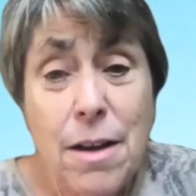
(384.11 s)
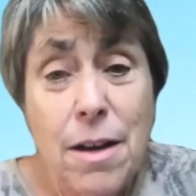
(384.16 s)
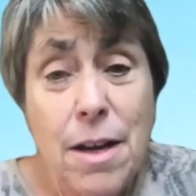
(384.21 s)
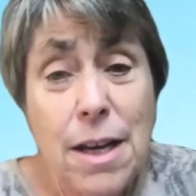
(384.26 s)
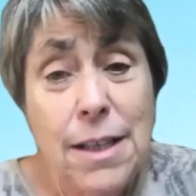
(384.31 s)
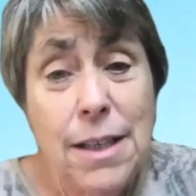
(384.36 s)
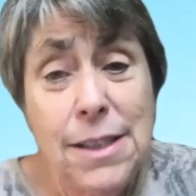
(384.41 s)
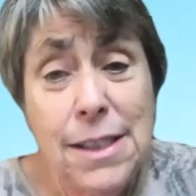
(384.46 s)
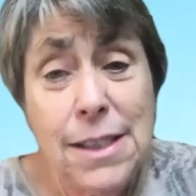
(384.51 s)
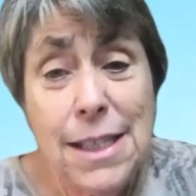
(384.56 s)

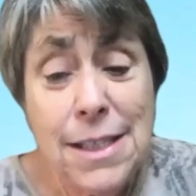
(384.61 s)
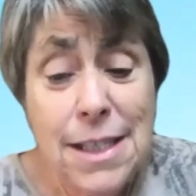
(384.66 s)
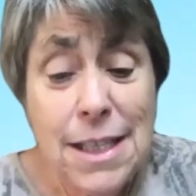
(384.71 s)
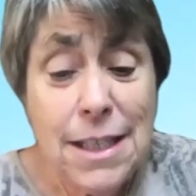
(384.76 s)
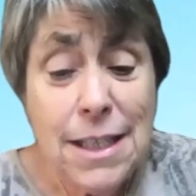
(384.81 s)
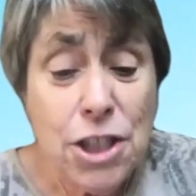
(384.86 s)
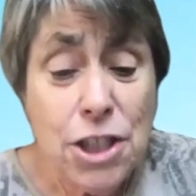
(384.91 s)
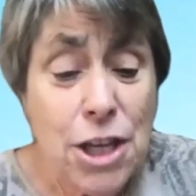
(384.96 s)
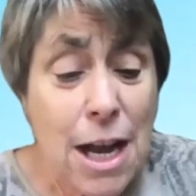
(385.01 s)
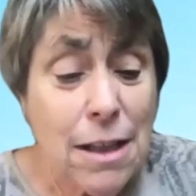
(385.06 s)
existing
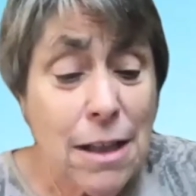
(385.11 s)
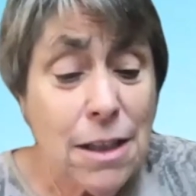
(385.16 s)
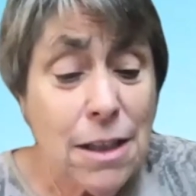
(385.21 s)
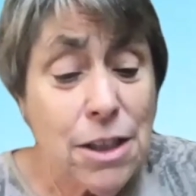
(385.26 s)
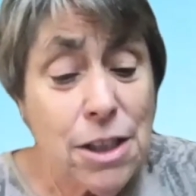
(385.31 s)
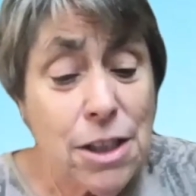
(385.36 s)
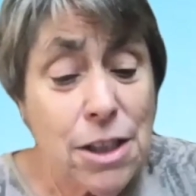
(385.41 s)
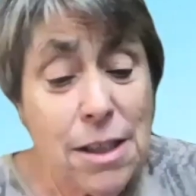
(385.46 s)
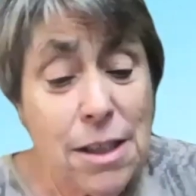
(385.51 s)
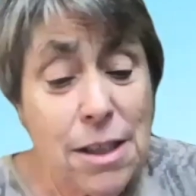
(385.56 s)

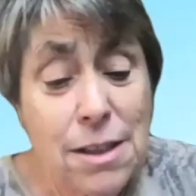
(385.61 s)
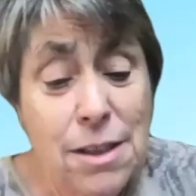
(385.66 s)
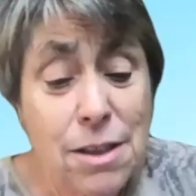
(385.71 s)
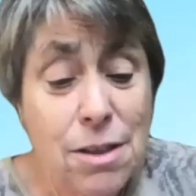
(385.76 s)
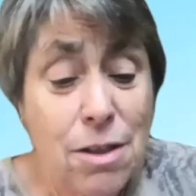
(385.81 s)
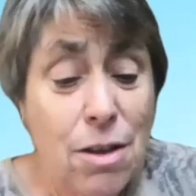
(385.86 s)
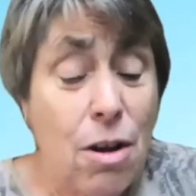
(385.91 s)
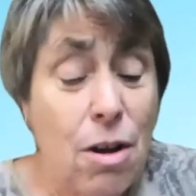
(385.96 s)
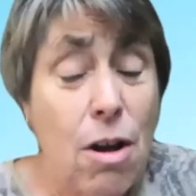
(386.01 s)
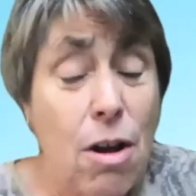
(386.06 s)
challenges
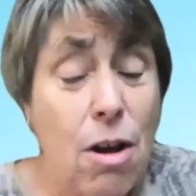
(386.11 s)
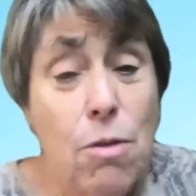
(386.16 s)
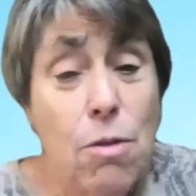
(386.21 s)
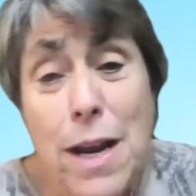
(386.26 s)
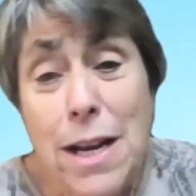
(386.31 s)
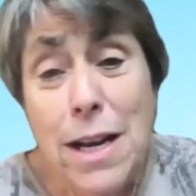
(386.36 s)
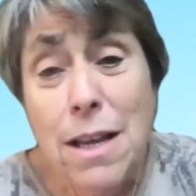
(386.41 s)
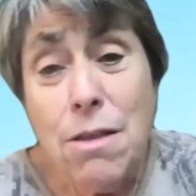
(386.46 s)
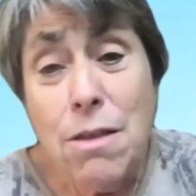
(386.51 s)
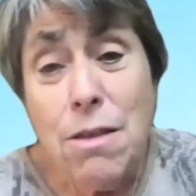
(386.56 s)

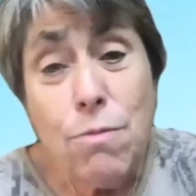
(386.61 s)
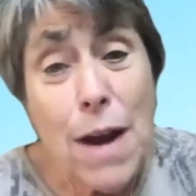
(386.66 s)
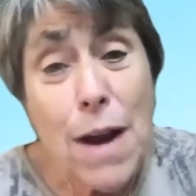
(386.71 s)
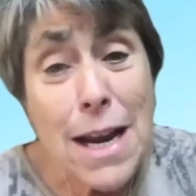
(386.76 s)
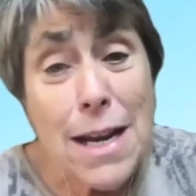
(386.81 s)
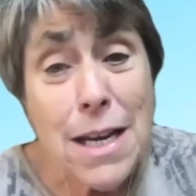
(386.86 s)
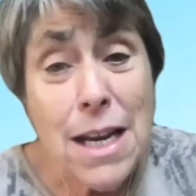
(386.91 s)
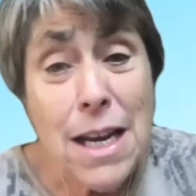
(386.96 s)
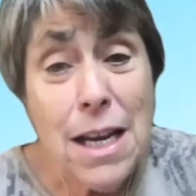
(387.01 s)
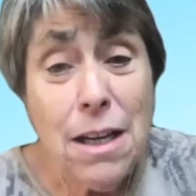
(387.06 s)
already
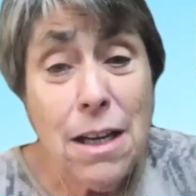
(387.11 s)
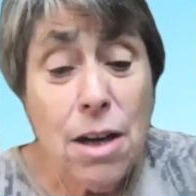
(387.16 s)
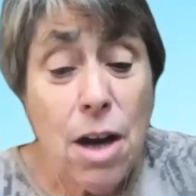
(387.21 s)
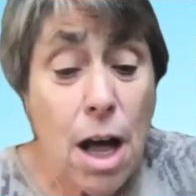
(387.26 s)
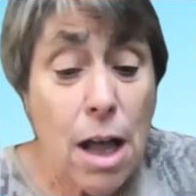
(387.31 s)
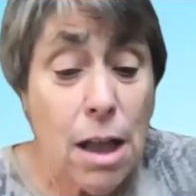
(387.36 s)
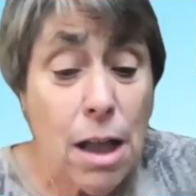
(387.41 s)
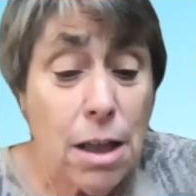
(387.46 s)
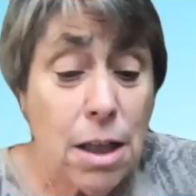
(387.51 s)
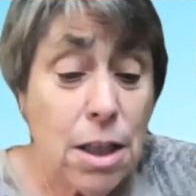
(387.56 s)
threatening
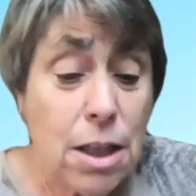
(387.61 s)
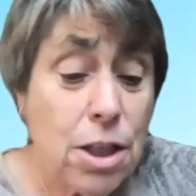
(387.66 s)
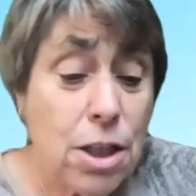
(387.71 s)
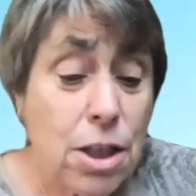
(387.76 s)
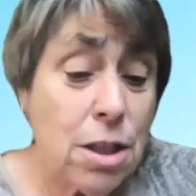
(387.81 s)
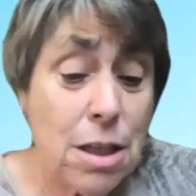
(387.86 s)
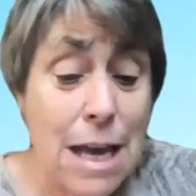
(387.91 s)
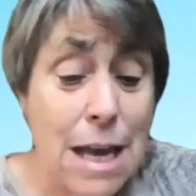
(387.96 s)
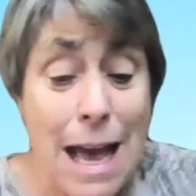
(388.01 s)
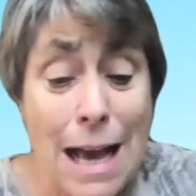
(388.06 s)
college
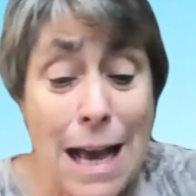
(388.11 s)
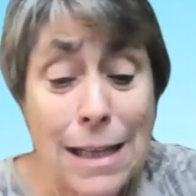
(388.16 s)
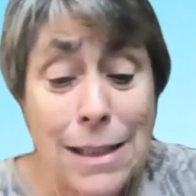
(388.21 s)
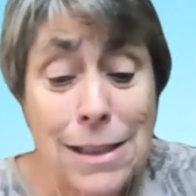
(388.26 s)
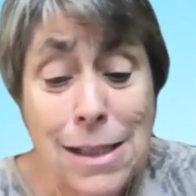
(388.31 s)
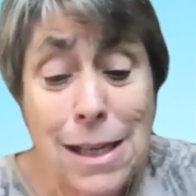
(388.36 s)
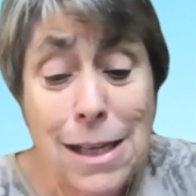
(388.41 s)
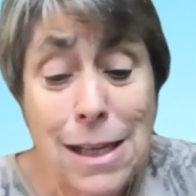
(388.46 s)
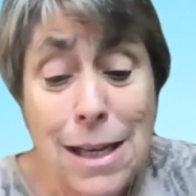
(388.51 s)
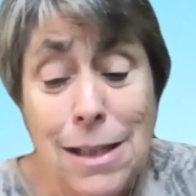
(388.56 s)

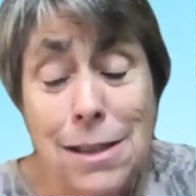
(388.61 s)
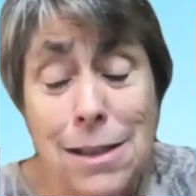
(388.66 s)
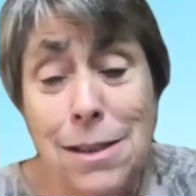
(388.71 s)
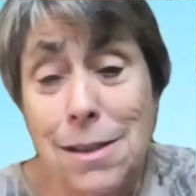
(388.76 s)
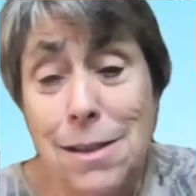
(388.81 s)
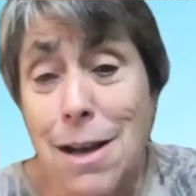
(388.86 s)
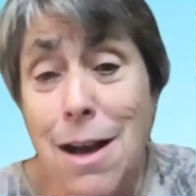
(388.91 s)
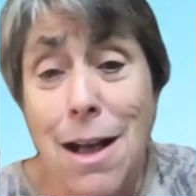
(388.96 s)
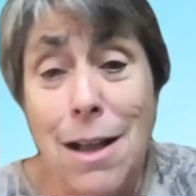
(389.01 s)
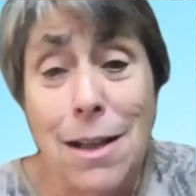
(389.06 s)
access,
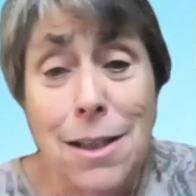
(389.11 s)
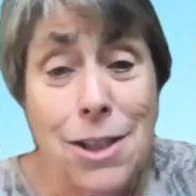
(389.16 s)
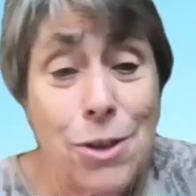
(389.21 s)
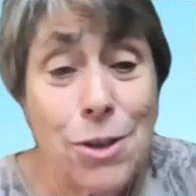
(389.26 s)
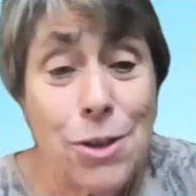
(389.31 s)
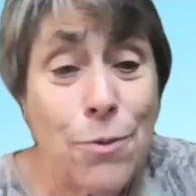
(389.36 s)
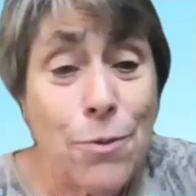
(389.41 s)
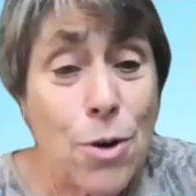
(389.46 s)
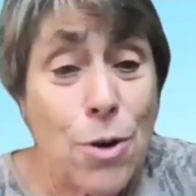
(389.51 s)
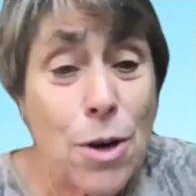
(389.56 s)
college
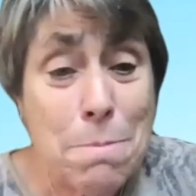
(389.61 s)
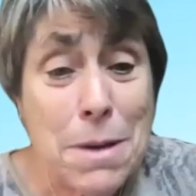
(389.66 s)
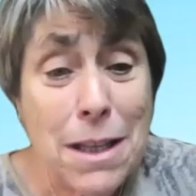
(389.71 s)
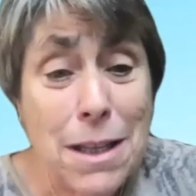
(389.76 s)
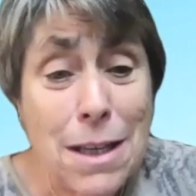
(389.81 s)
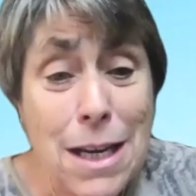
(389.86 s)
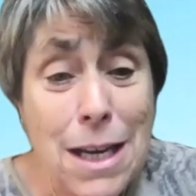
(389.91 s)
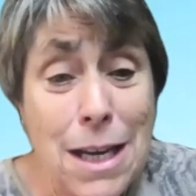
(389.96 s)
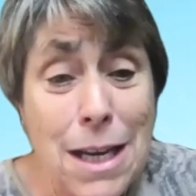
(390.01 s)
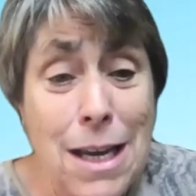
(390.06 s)

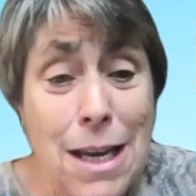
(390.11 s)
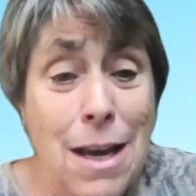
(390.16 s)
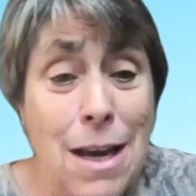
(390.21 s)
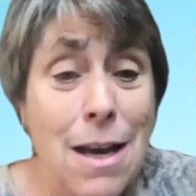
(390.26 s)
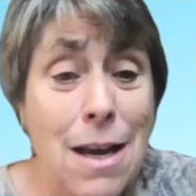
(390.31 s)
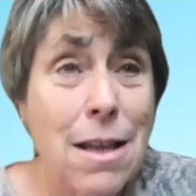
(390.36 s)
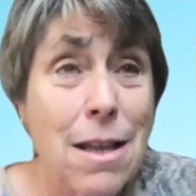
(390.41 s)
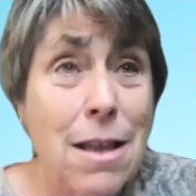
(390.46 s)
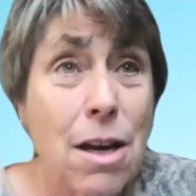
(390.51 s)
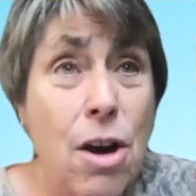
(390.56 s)
affordability,
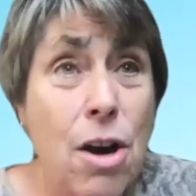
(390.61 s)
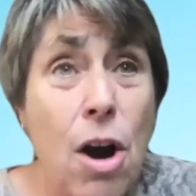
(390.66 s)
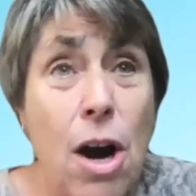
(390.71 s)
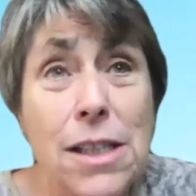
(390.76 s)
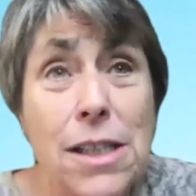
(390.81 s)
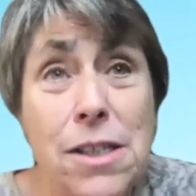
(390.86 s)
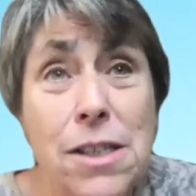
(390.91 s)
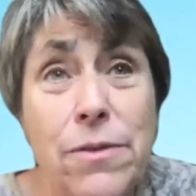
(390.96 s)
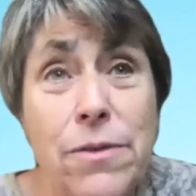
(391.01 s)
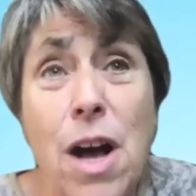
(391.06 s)
the
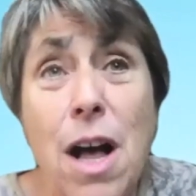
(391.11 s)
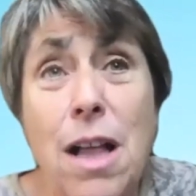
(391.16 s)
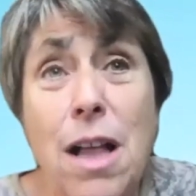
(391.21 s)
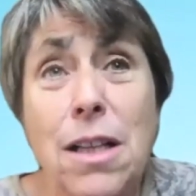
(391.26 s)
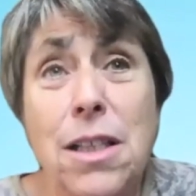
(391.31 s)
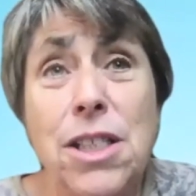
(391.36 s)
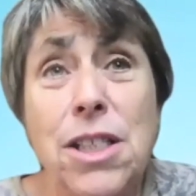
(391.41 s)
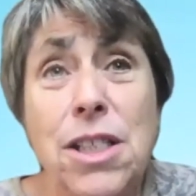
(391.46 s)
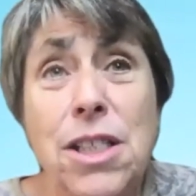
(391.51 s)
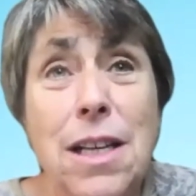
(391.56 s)
cost of
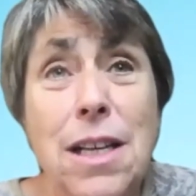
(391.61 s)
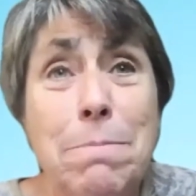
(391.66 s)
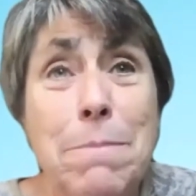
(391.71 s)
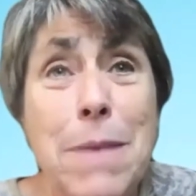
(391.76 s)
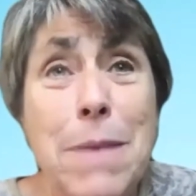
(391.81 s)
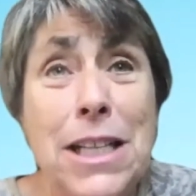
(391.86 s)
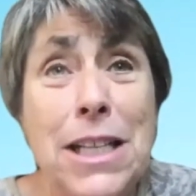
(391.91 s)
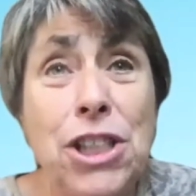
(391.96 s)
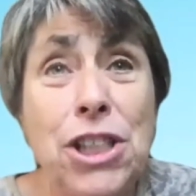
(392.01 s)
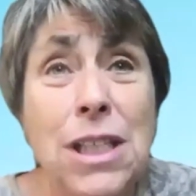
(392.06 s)
college, as I
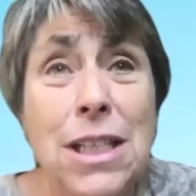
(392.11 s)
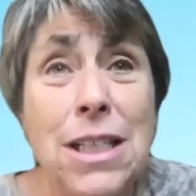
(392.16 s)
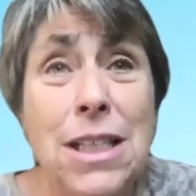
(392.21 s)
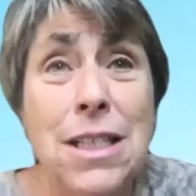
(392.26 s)
mentioned,